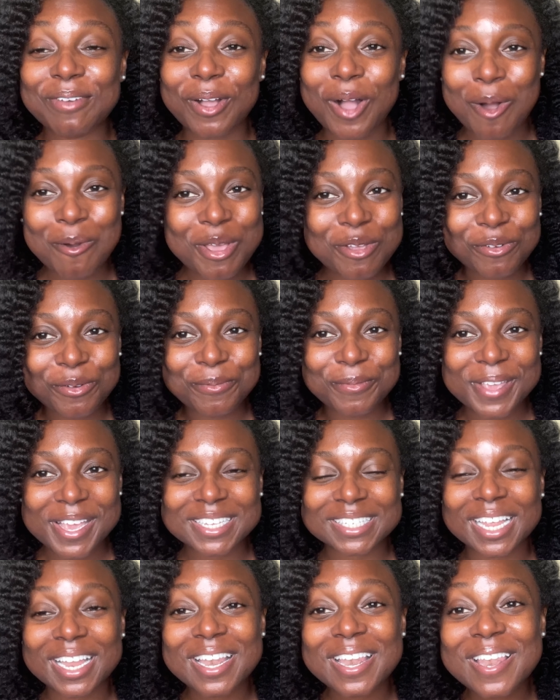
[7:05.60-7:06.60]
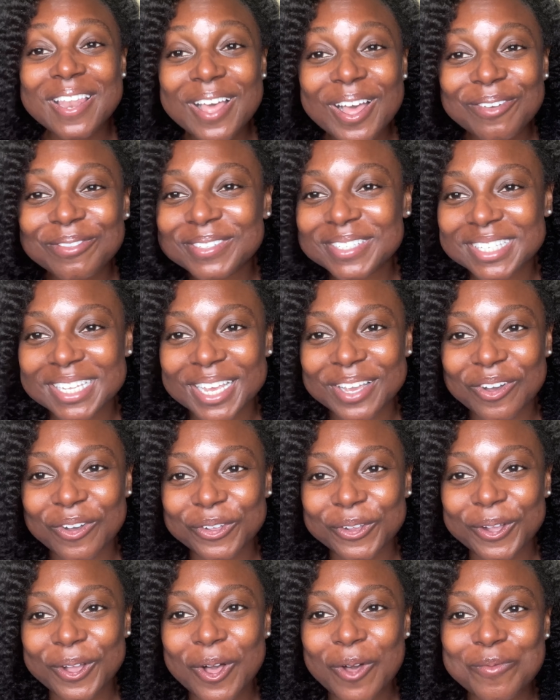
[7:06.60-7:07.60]
comment for me because I love seeing all
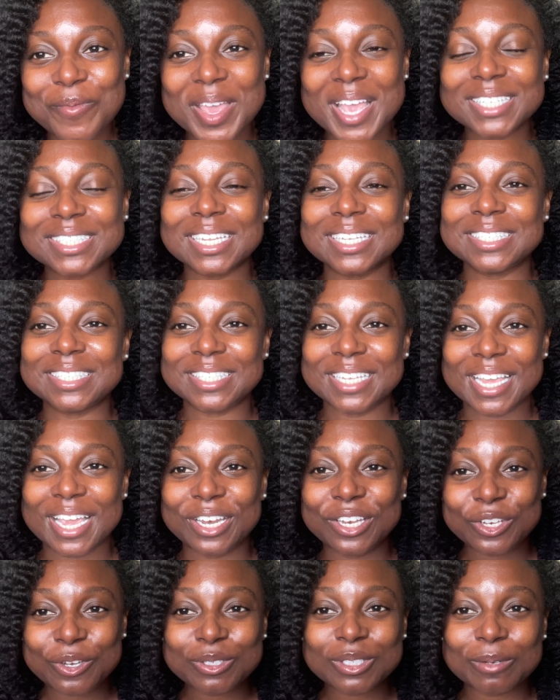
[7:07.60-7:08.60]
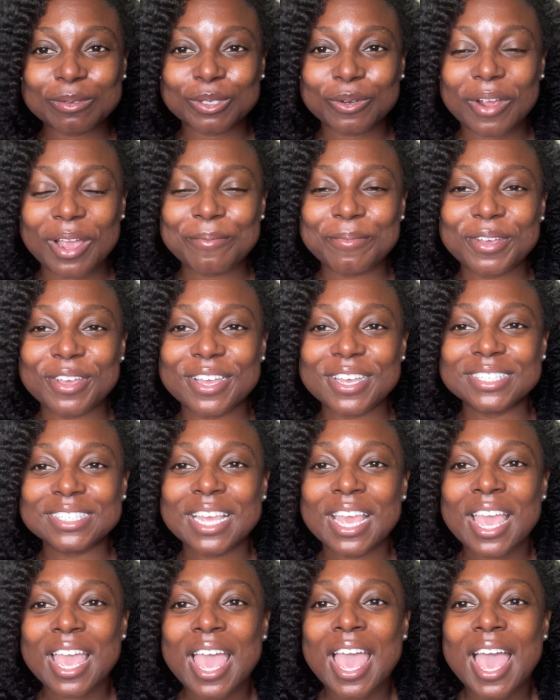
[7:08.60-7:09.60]
your comments and seeing any new subscribers,
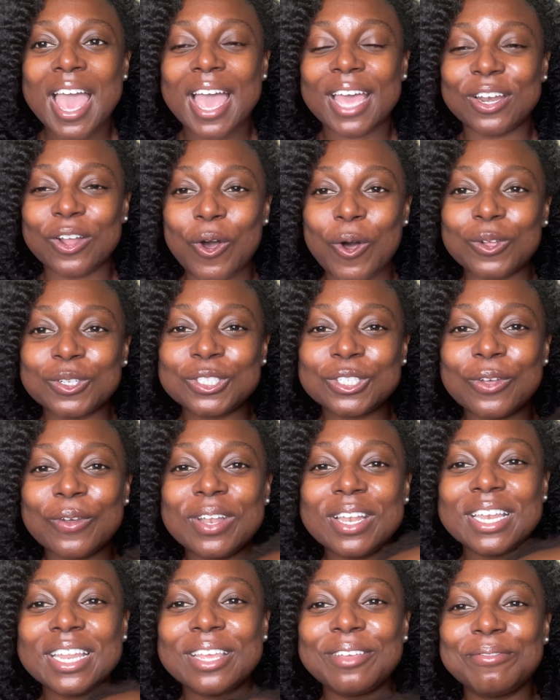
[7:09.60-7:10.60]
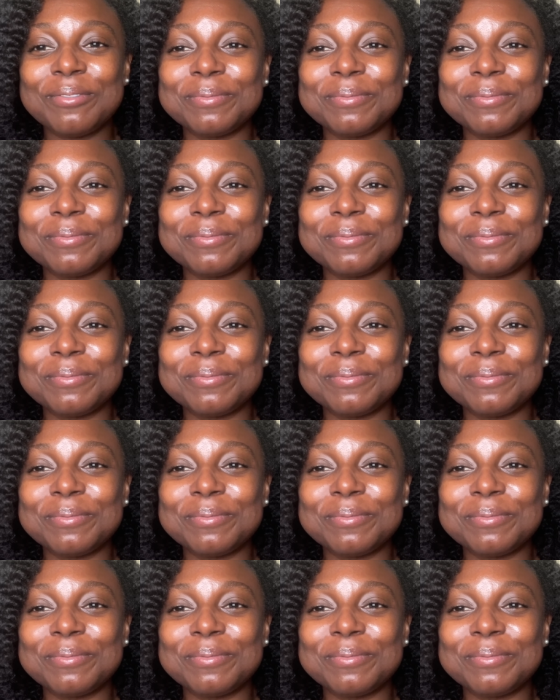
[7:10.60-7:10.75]
and also leave